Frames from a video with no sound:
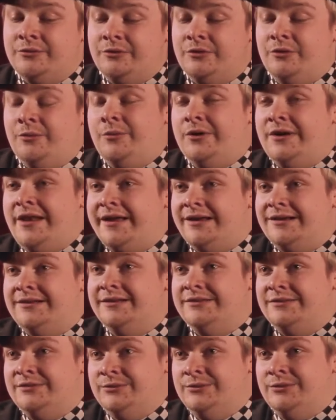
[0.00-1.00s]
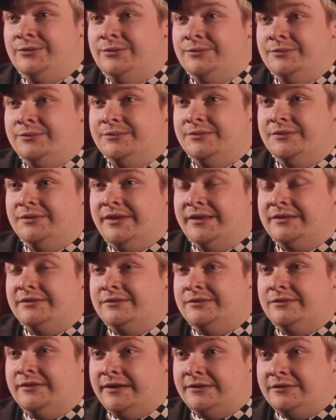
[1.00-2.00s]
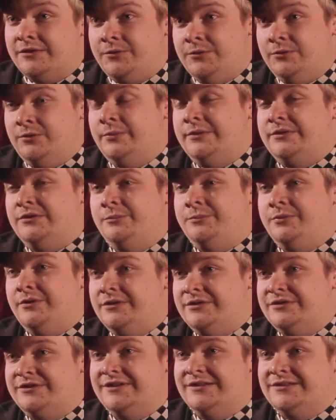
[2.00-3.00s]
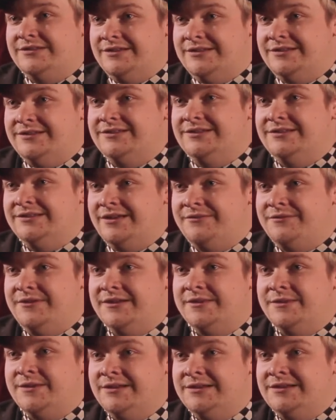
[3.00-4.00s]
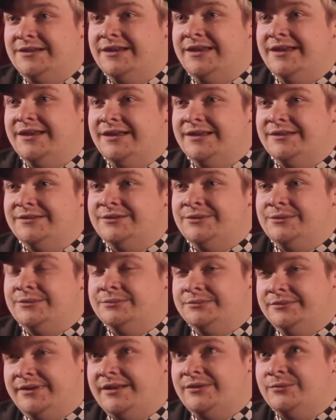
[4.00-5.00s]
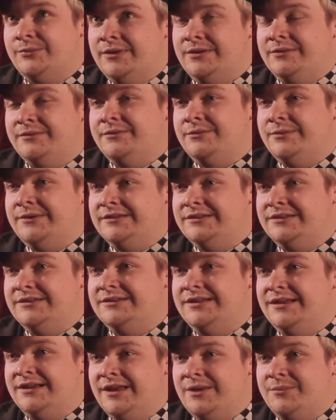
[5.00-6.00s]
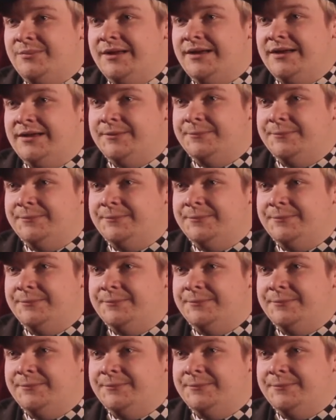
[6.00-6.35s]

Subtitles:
you're more likely to get through with your projects and stuff like that. So that's one of the reasons I came back.